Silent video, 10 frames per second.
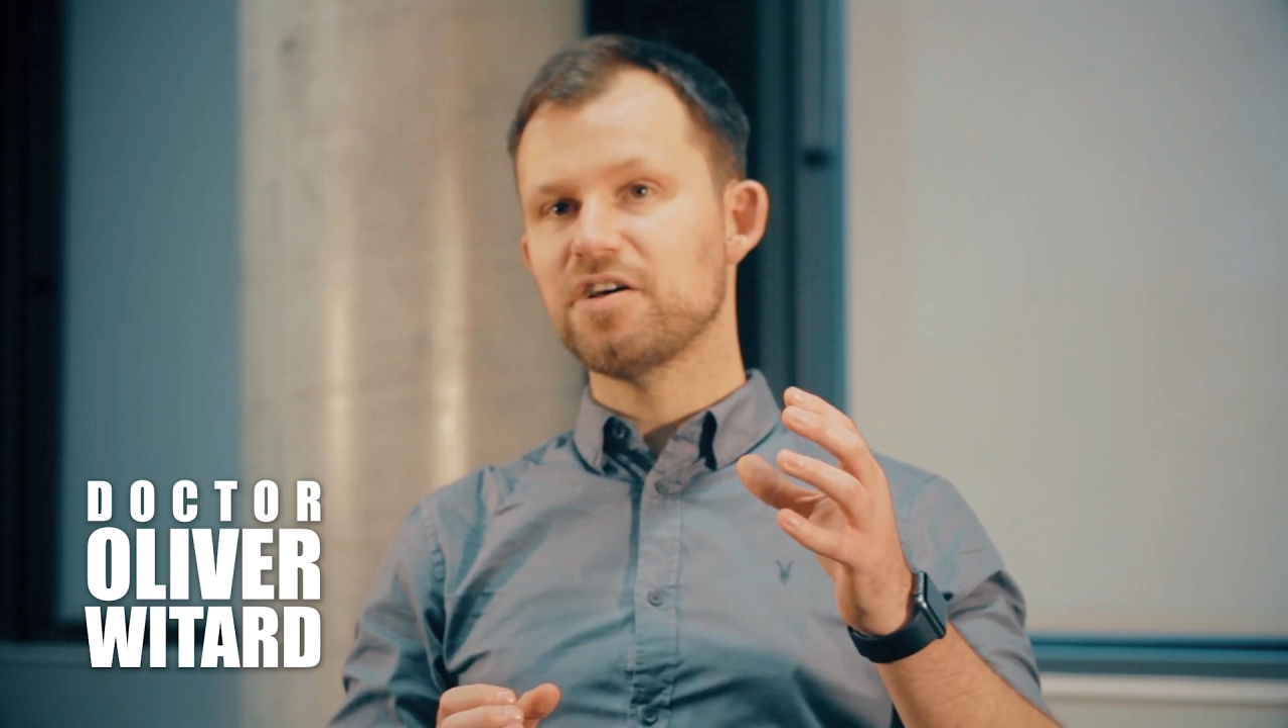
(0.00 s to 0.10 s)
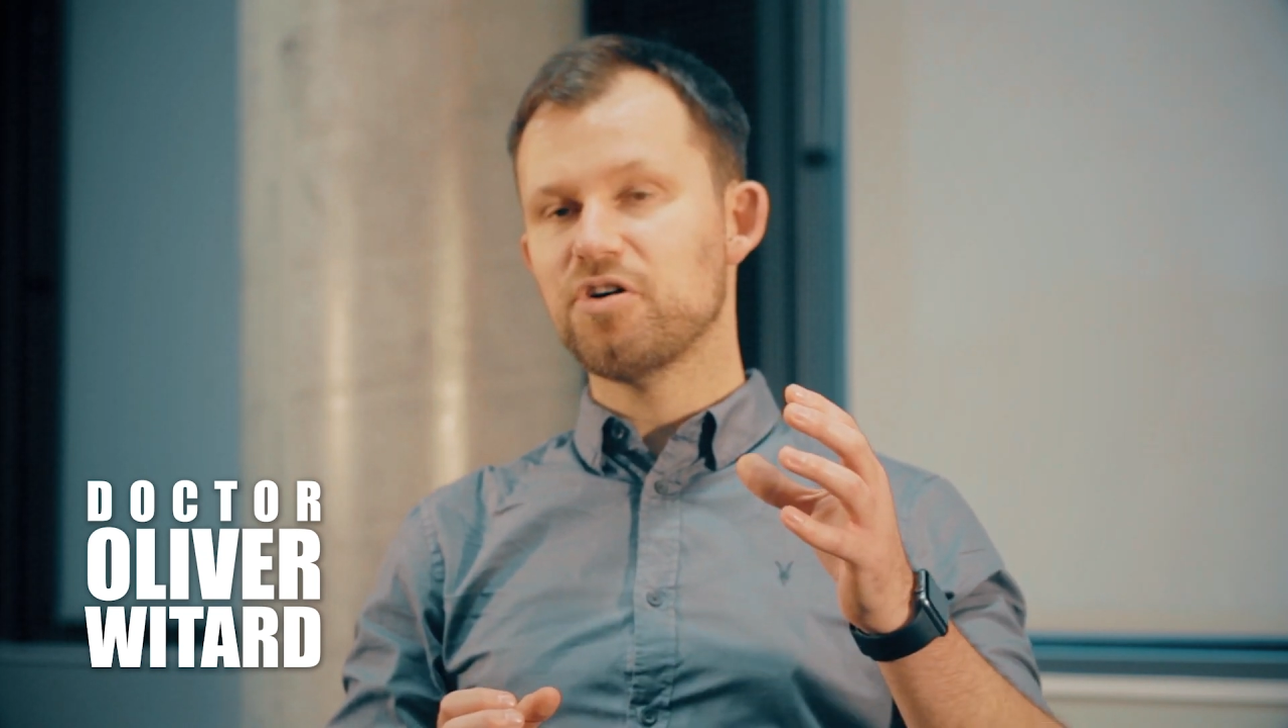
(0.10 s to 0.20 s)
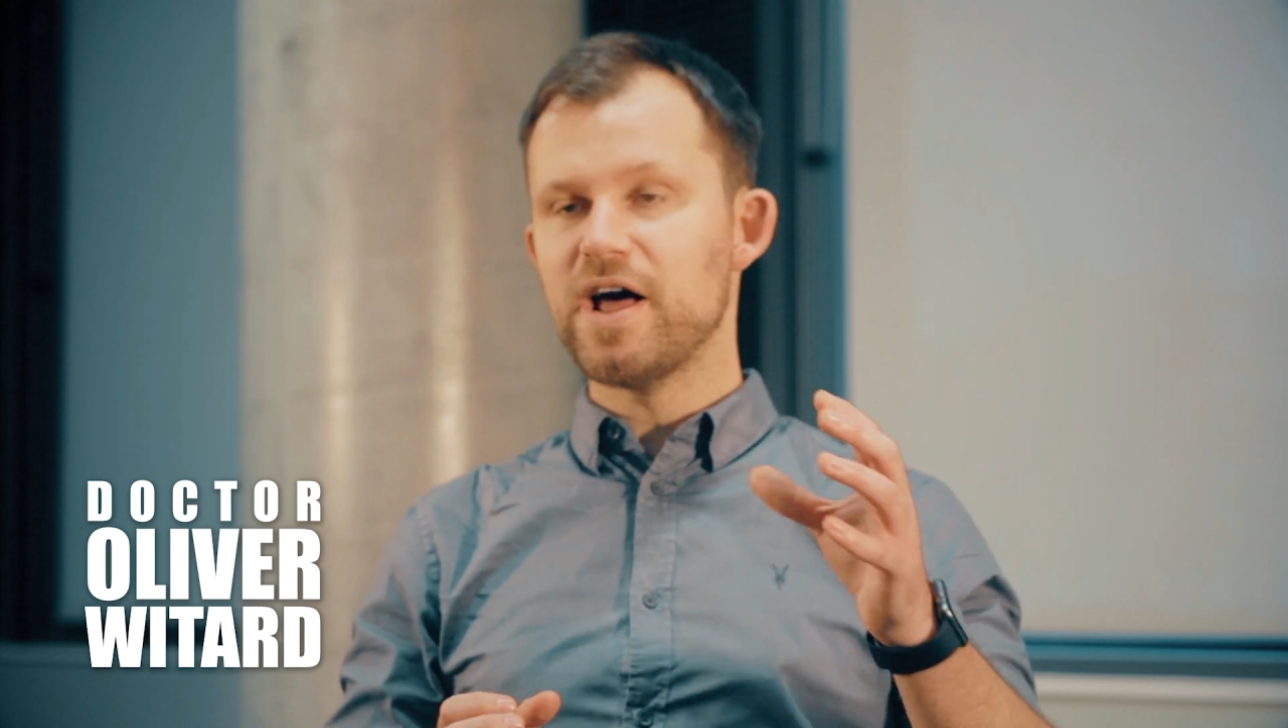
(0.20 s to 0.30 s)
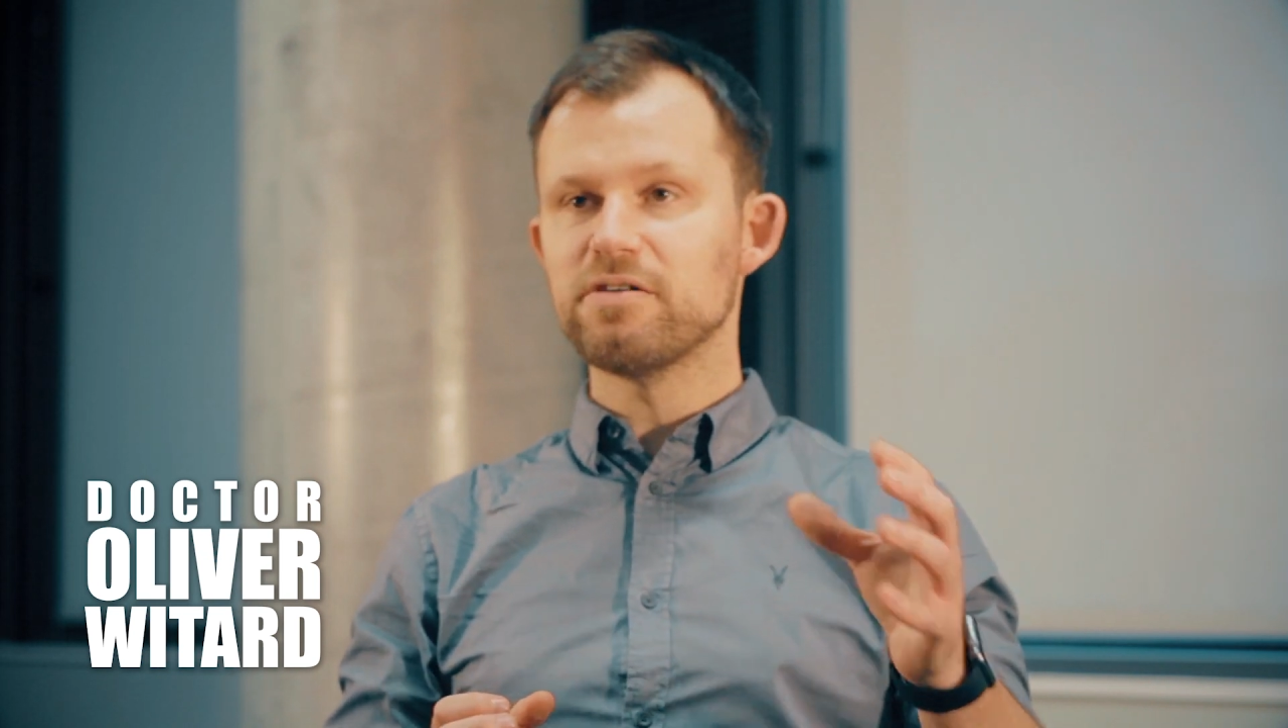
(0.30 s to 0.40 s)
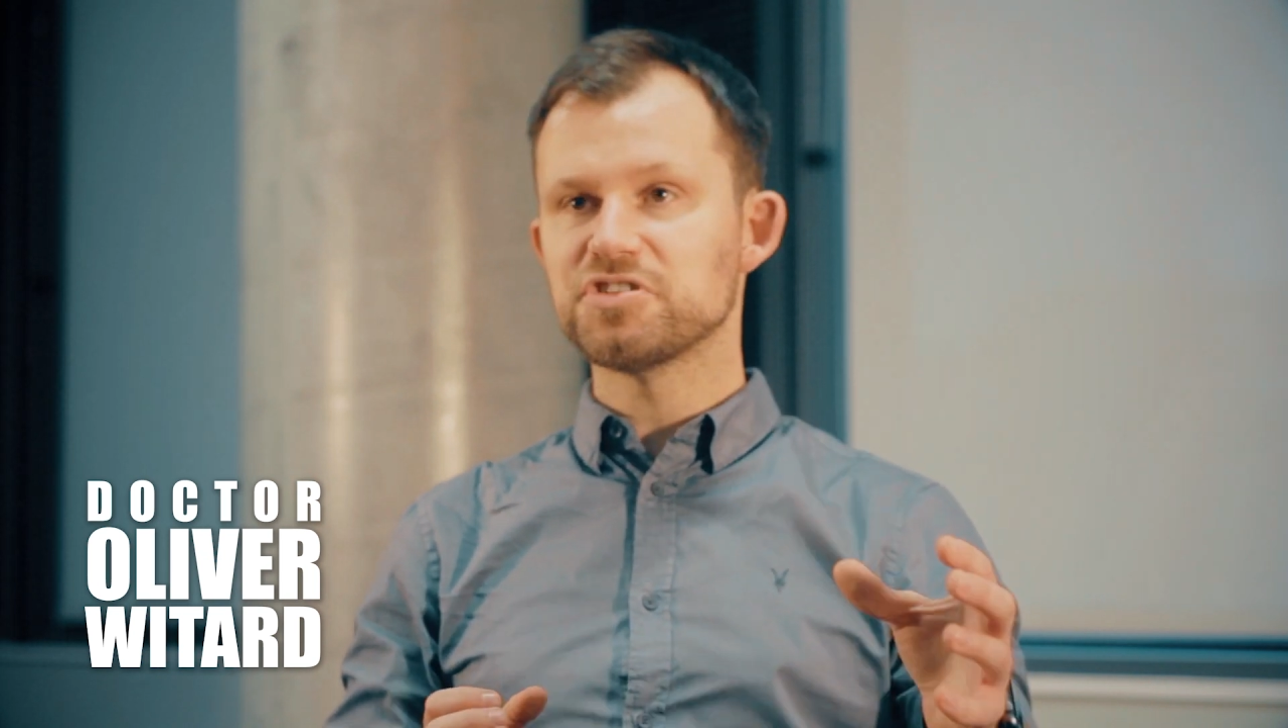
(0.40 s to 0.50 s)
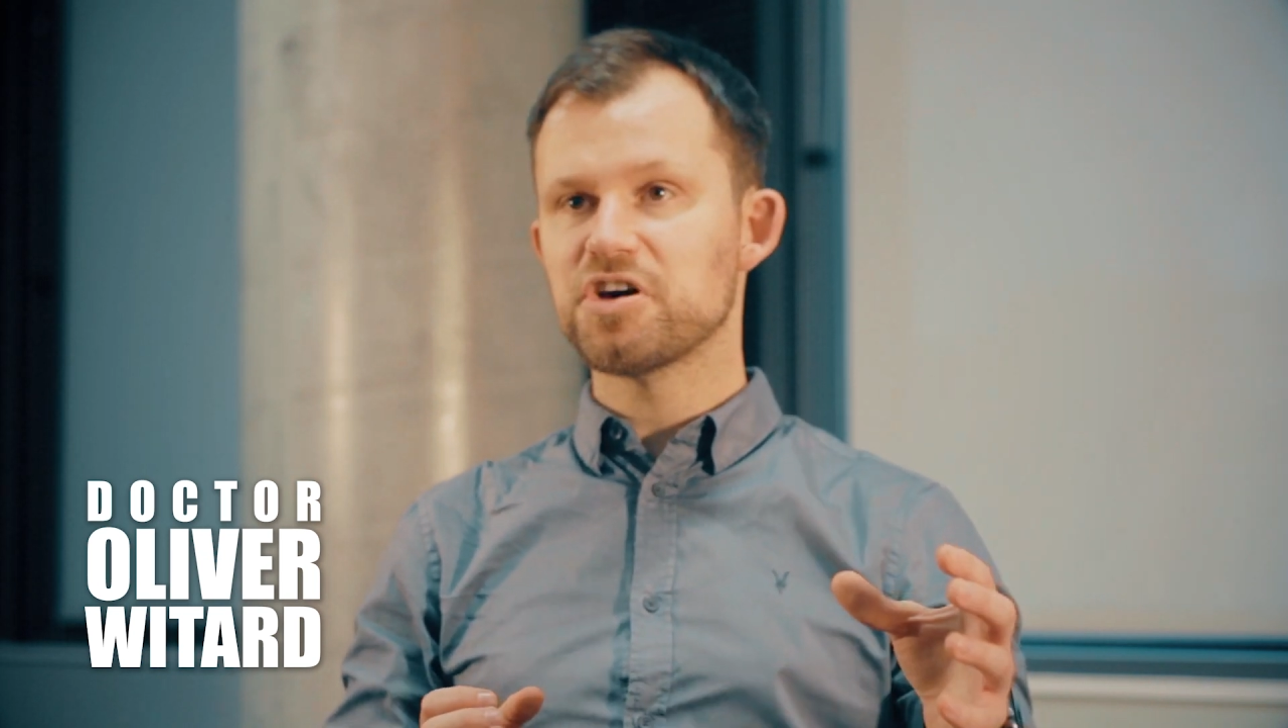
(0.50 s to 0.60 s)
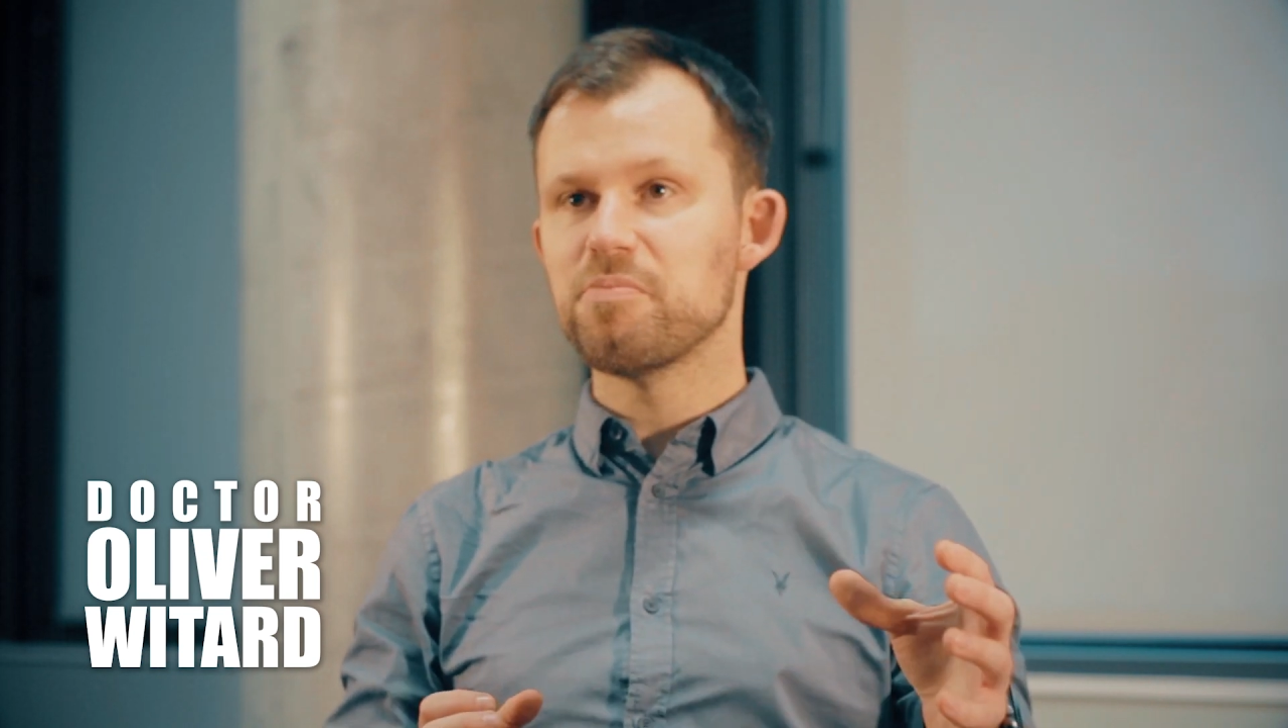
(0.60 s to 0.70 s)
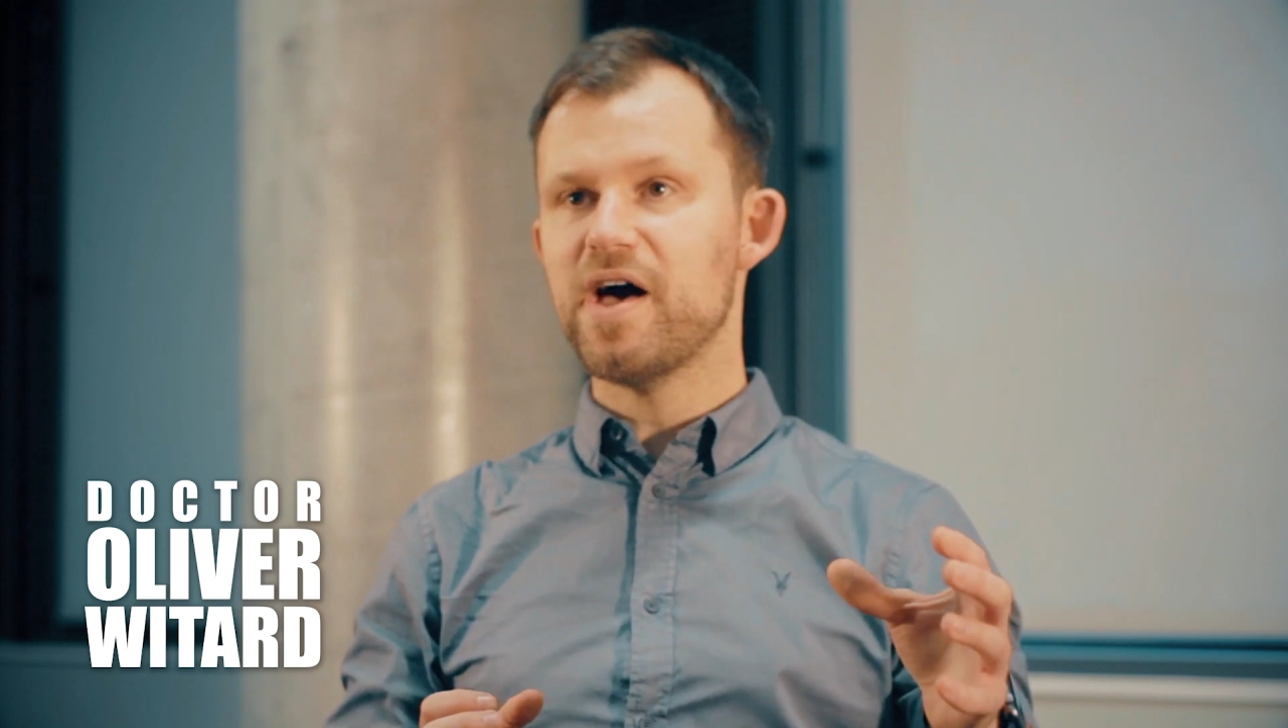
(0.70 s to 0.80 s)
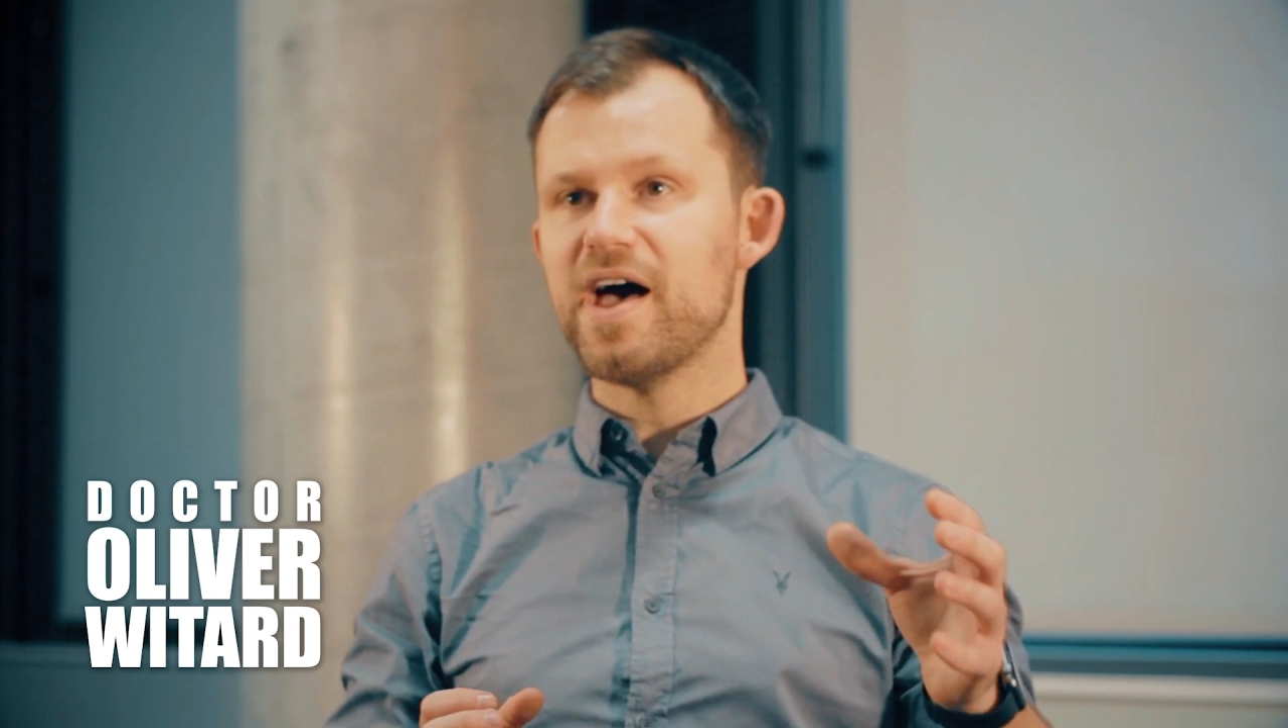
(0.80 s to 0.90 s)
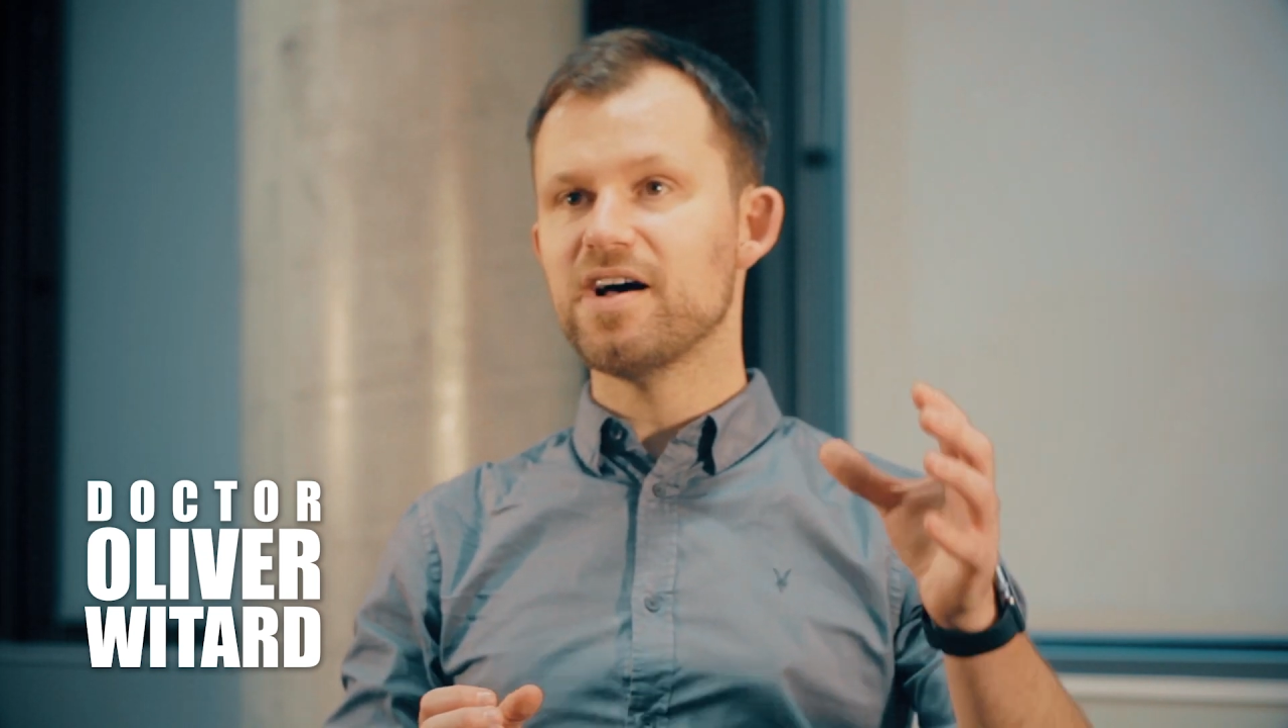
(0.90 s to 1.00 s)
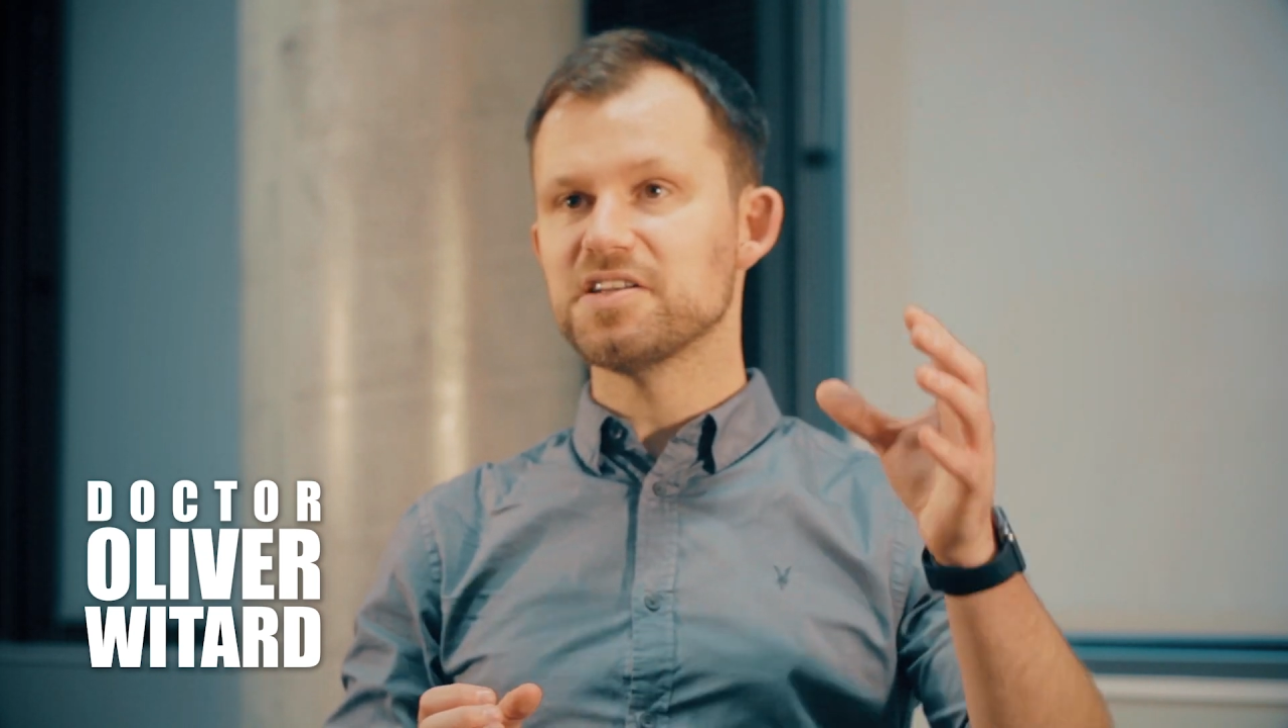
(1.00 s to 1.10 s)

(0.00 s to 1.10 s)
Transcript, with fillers: gone out to compare